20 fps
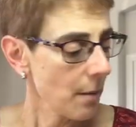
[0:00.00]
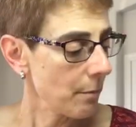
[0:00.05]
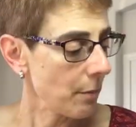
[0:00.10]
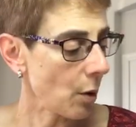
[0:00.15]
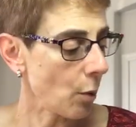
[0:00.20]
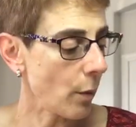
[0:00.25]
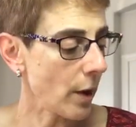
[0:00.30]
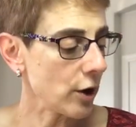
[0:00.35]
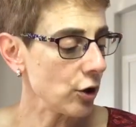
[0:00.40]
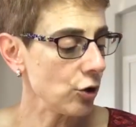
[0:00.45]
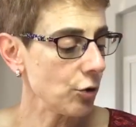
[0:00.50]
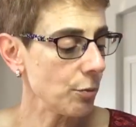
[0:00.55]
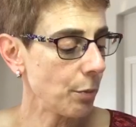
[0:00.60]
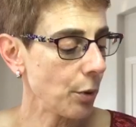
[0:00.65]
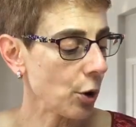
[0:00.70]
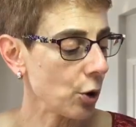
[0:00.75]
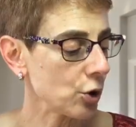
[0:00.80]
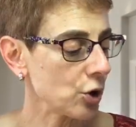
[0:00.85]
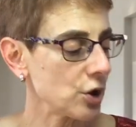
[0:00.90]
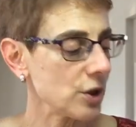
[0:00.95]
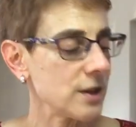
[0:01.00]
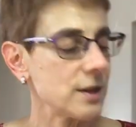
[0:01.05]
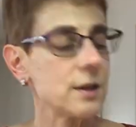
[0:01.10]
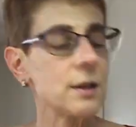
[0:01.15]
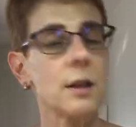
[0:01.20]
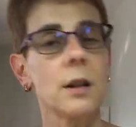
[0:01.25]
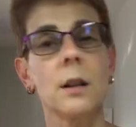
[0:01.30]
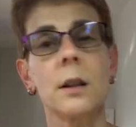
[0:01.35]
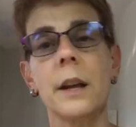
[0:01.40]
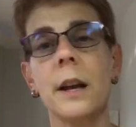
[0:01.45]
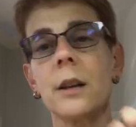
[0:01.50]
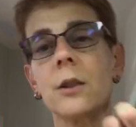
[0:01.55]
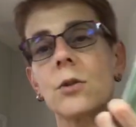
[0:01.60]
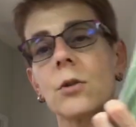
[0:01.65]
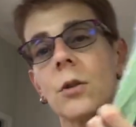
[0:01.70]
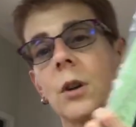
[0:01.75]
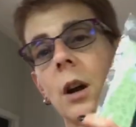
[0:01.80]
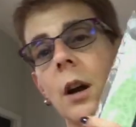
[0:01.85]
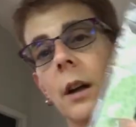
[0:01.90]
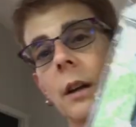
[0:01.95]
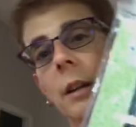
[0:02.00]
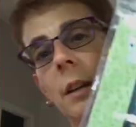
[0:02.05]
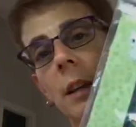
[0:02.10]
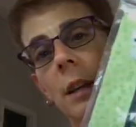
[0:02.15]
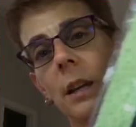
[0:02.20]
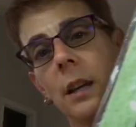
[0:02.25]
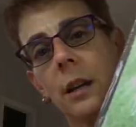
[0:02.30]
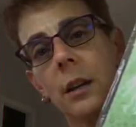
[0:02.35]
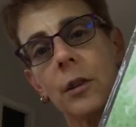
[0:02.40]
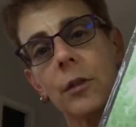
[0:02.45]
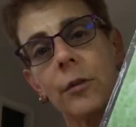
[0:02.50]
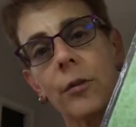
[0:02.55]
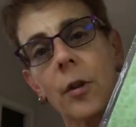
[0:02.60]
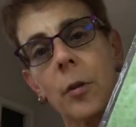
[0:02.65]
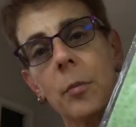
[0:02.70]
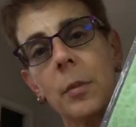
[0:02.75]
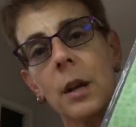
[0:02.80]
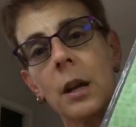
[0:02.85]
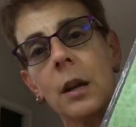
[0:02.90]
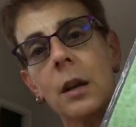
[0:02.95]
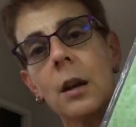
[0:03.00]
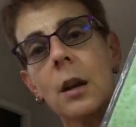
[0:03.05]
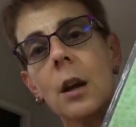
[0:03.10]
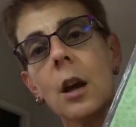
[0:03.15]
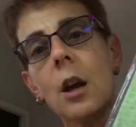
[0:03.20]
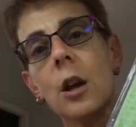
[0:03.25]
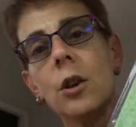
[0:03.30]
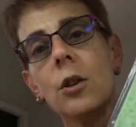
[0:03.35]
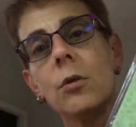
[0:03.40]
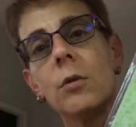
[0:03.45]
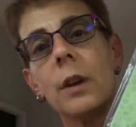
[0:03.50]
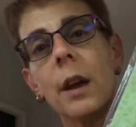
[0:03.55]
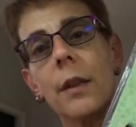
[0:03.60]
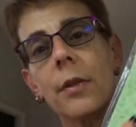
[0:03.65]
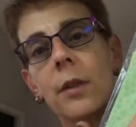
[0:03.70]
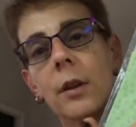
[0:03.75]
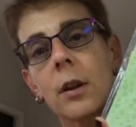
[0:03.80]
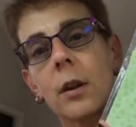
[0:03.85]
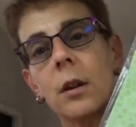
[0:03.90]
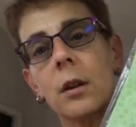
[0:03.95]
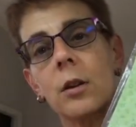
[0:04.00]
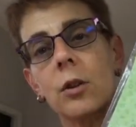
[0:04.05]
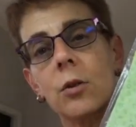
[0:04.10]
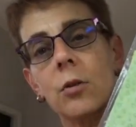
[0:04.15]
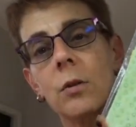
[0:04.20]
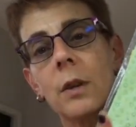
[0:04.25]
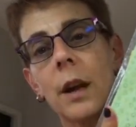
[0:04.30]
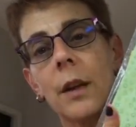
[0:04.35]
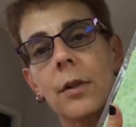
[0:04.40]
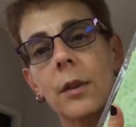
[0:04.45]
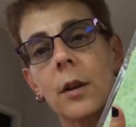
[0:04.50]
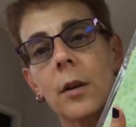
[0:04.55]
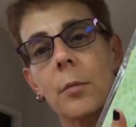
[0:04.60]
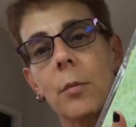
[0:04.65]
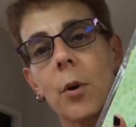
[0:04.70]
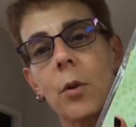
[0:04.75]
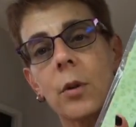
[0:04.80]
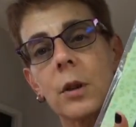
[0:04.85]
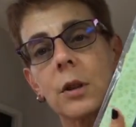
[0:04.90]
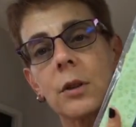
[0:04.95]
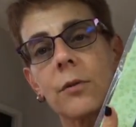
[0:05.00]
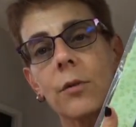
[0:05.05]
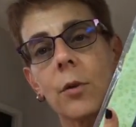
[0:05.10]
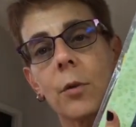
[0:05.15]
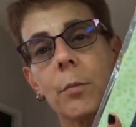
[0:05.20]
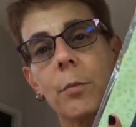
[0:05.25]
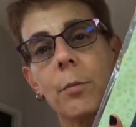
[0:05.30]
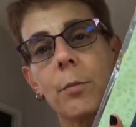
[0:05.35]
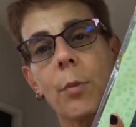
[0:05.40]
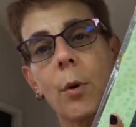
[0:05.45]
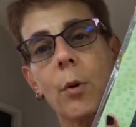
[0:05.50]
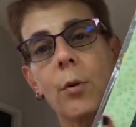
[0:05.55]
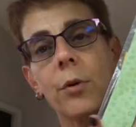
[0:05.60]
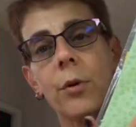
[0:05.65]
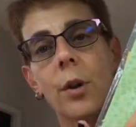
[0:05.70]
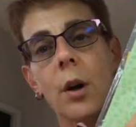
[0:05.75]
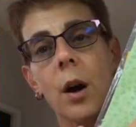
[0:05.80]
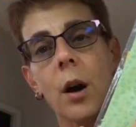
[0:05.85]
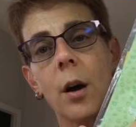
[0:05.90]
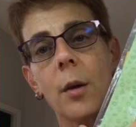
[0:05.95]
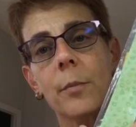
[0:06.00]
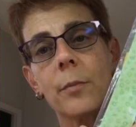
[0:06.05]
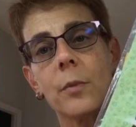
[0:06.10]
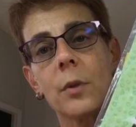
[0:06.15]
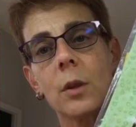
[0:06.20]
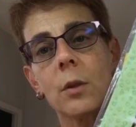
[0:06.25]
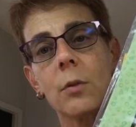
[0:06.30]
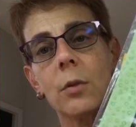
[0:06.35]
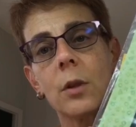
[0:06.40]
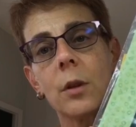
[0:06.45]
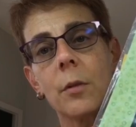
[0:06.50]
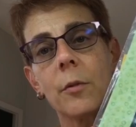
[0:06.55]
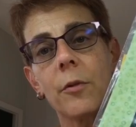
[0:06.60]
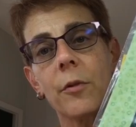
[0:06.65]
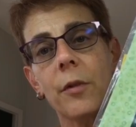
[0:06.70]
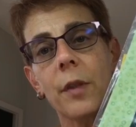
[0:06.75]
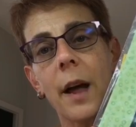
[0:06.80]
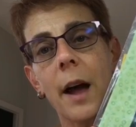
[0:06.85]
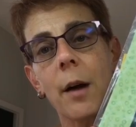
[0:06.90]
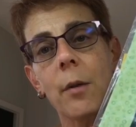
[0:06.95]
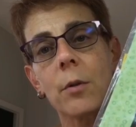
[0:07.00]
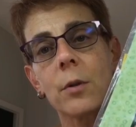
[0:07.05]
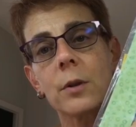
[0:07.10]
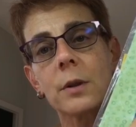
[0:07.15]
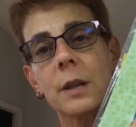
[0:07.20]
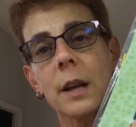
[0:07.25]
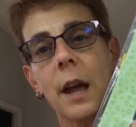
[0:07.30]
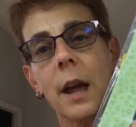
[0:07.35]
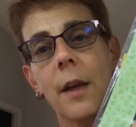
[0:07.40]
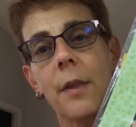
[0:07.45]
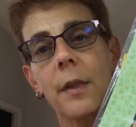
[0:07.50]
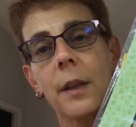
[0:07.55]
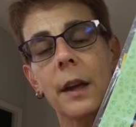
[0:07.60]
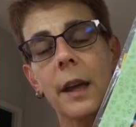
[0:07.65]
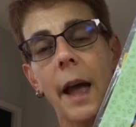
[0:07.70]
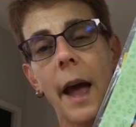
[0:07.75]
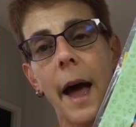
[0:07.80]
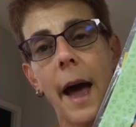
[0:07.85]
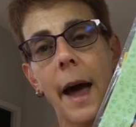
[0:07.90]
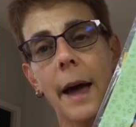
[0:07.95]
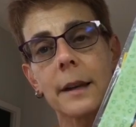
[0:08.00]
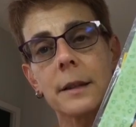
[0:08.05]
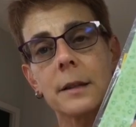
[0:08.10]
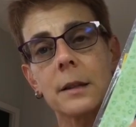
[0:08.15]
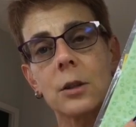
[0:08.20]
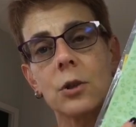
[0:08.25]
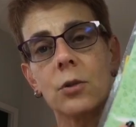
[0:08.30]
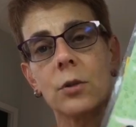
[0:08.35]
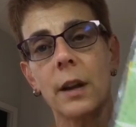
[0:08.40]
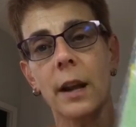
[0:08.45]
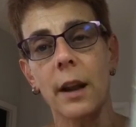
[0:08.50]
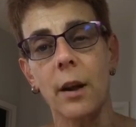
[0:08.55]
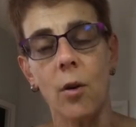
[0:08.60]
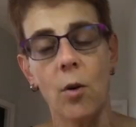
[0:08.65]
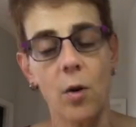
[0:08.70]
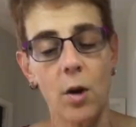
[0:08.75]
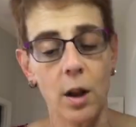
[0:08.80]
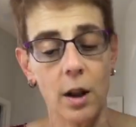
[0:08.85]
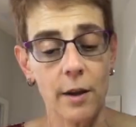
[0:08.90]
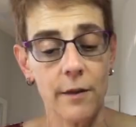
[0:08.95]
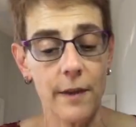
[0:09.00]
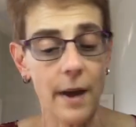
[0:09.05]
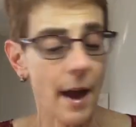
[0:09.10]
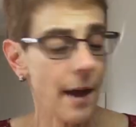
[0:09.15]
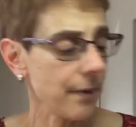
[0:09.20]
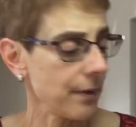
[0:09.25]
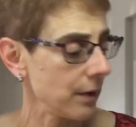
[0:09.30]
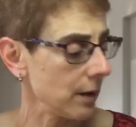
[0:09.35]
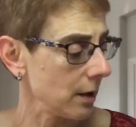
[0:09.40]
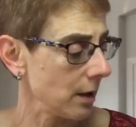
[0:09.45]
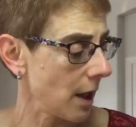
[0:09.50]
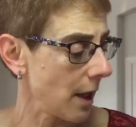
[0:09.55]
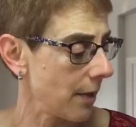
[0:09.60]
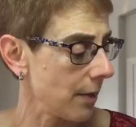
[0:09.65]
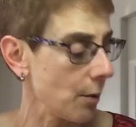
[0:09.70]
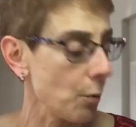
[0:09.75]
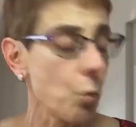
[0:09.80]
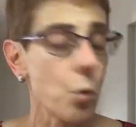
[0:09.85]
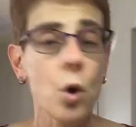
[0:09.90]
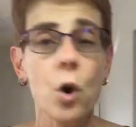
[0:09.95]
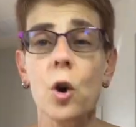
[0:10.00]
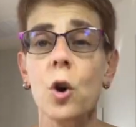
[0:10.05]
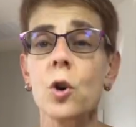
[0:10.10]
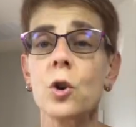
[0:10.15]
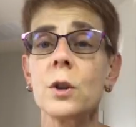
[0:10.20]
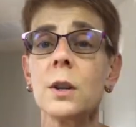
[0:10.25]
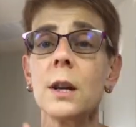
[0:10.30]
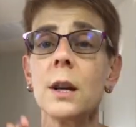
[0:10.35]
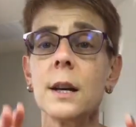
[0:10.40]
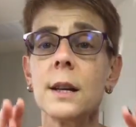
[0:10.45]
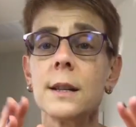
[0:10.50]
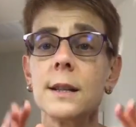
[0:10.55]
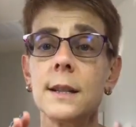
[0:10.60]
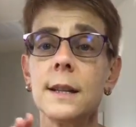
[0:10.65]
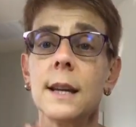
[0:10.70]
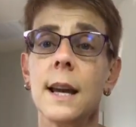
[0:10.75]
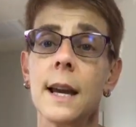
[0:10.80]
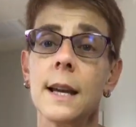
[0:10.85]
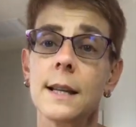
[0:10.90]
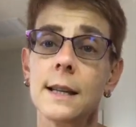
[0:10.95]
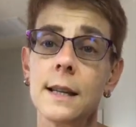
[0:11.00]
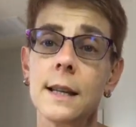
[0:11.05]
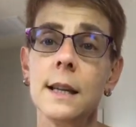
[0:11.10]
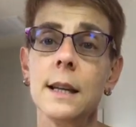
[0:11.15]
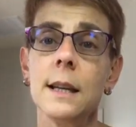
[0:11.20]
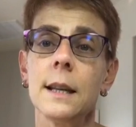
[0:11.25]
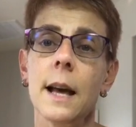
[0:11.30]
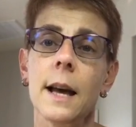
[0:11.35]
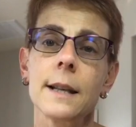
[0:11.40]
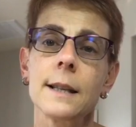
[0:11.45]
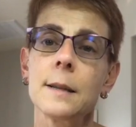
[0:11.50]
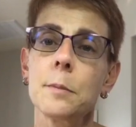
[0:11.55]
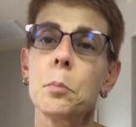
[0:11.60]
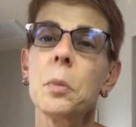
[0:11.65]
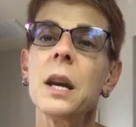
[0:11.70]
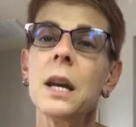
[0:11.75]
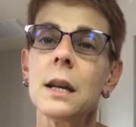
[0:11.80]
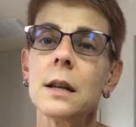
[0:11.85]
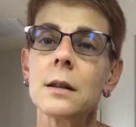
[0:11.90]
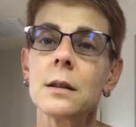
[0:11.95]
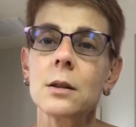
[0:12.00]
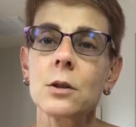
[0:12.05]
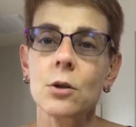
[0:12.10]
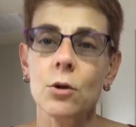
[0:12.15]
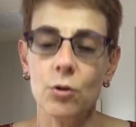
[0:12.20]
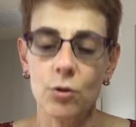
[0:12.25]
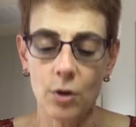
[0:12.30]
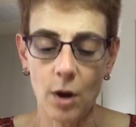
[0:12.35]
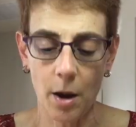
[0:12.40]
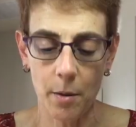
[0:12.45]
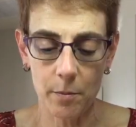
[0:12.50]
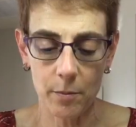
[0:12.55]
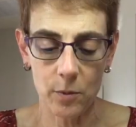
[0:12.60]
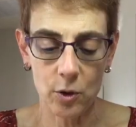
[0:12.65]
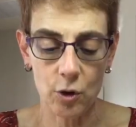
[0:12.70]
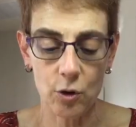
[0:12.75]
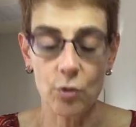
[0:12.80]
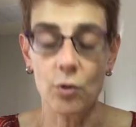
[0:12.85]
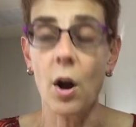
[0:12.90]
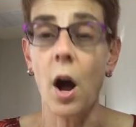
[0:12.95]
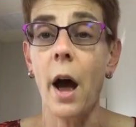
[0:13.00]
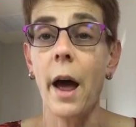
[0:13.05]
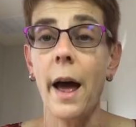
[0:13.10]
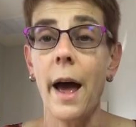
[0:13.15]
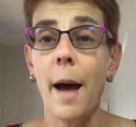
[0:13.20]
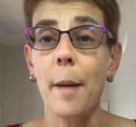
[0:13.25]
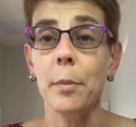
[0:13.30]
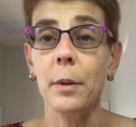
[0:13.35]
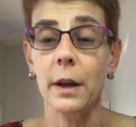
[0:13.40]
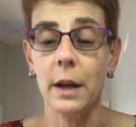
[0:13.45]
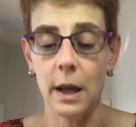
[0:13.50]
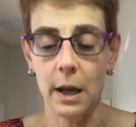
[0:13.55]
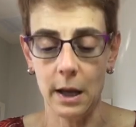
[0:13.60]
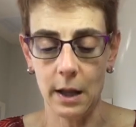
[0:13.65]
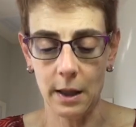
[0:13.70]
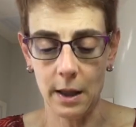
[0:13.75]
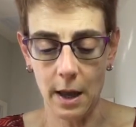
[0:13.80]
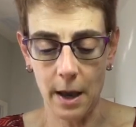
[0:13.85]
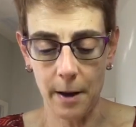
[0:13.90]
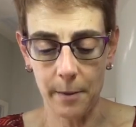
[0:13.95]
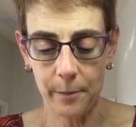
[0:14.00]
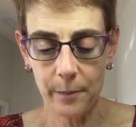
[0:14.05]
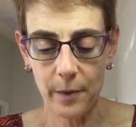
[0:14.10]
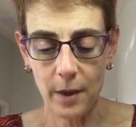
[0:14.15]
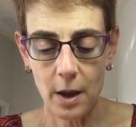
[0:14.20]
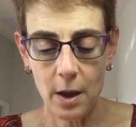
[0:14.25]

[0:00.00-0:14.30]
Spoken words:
But when you purchase the laser cut kit from me, you get the components for both the flowers and the cat. You get all of that. And the word CAT, that's piece, so you're not appliquing that.